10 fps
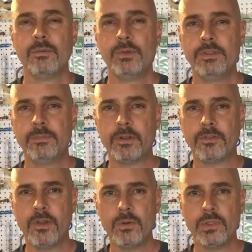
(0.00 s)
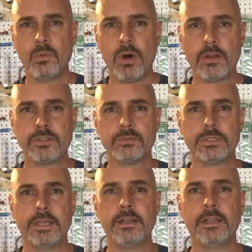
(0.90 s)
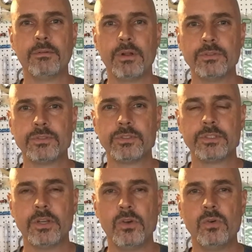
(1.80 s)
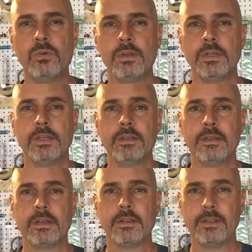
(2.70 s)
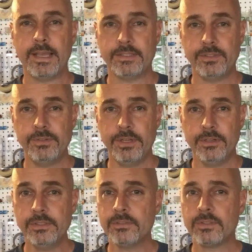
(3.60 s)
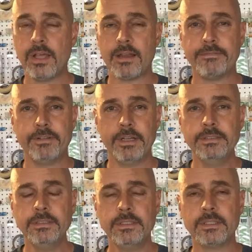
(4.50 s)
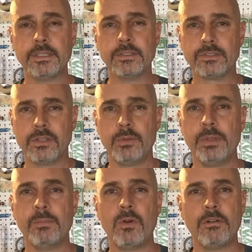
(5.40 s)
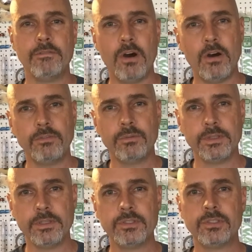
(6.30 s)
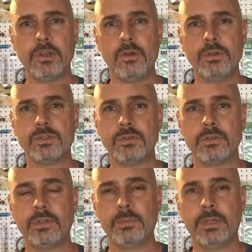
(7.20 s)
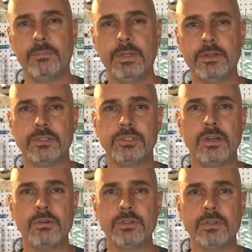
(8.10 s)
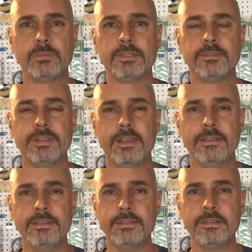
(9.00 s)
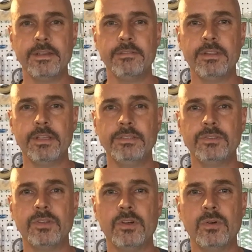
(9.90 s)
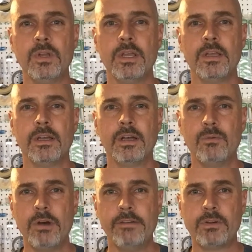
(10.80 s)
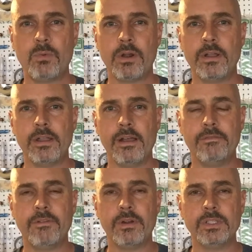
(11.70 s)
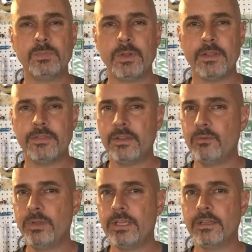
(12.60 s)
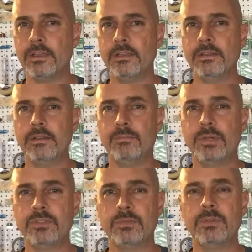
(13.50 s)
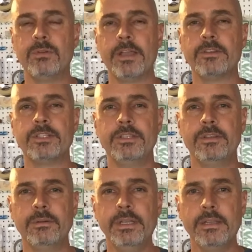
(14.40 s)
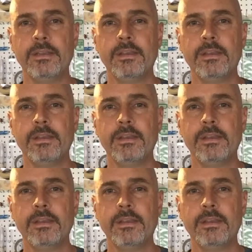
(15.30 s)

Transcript: We dipped our toe in the waters with the LA Roadster show the last 2 years, and it was a lot of fun. There's a little bit more involved with this show. It's a little bit bigger show in terms of attendance and everything, so we'll have our work cut out for us, but I think we can bring some new energy to it,